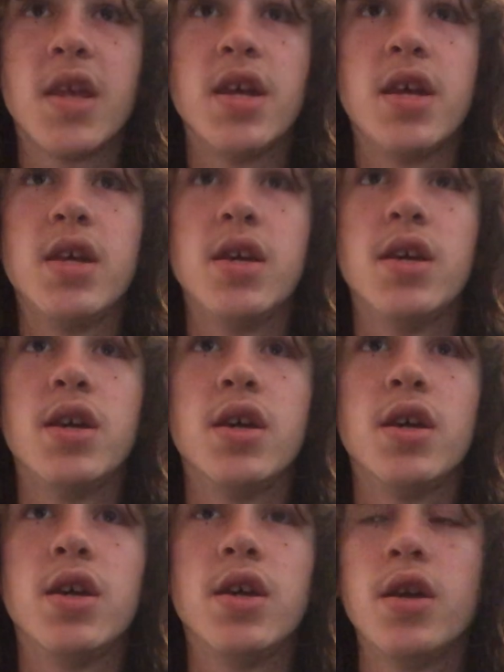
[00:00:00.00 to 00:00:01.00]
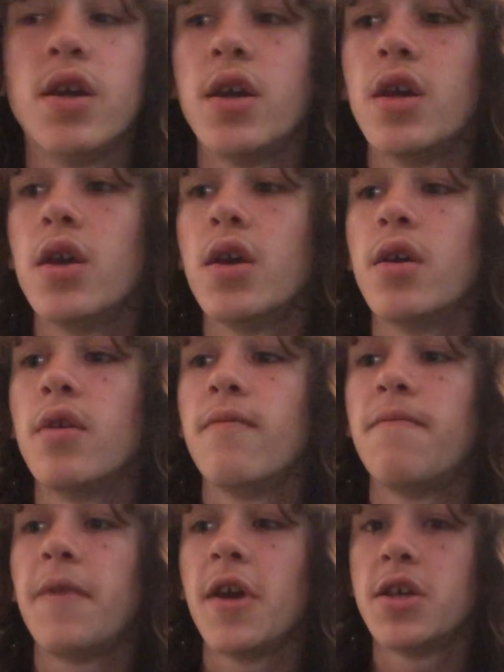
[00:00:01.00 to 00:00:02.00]
He
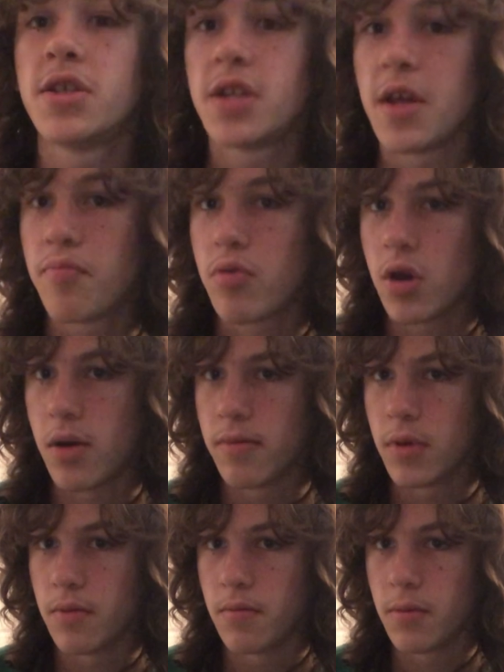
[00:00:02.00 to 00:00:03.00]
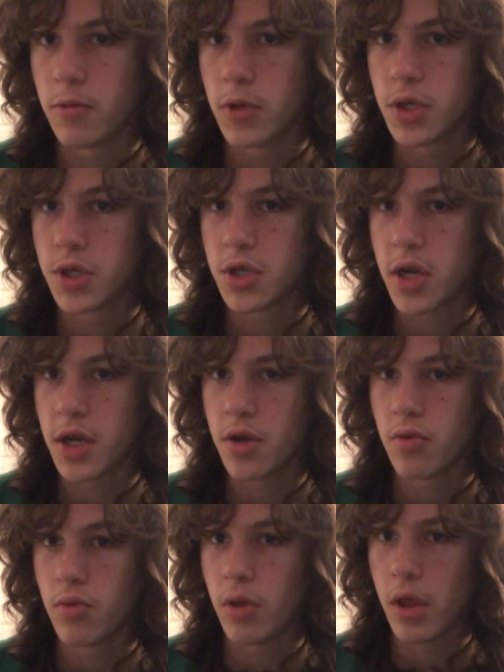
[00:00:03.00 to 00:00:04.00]
faced a problem which I
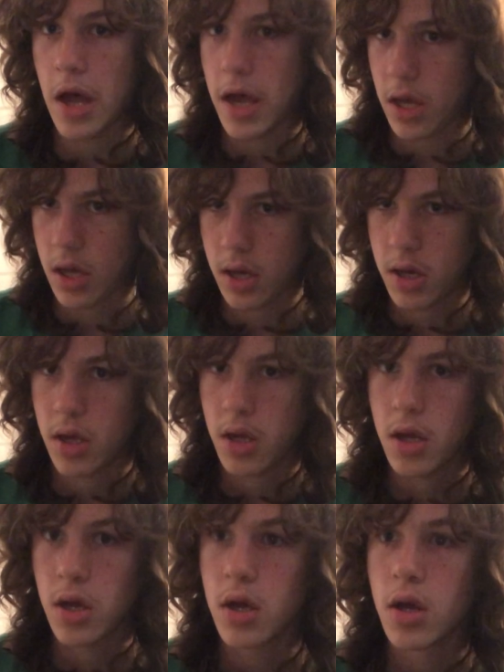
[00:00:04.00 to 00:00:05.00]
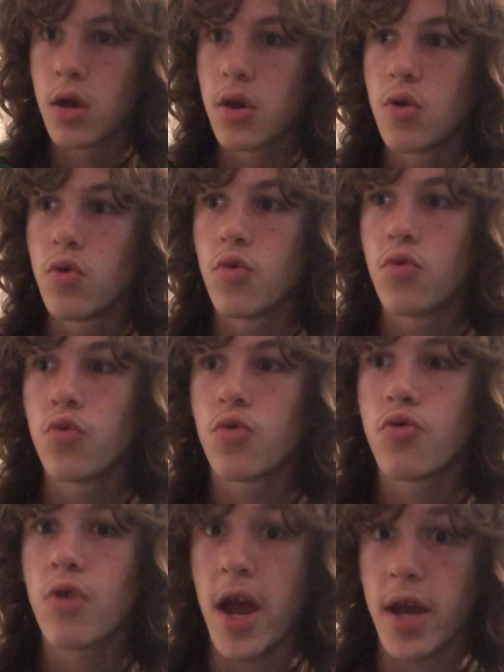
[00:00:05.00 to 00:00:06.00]
don't like:
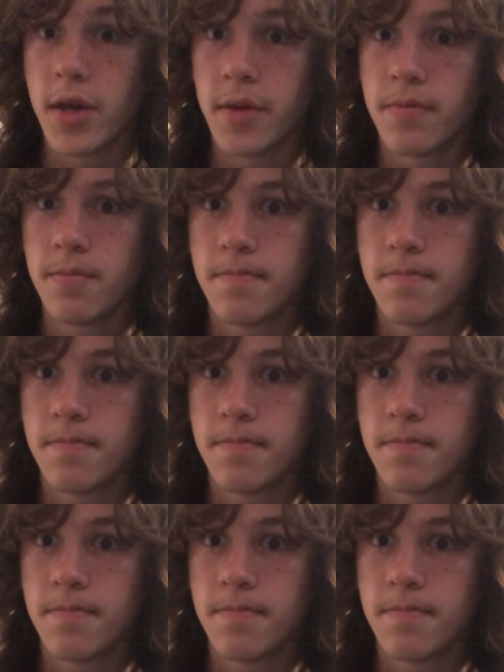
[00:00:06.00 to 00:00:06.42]
cracking.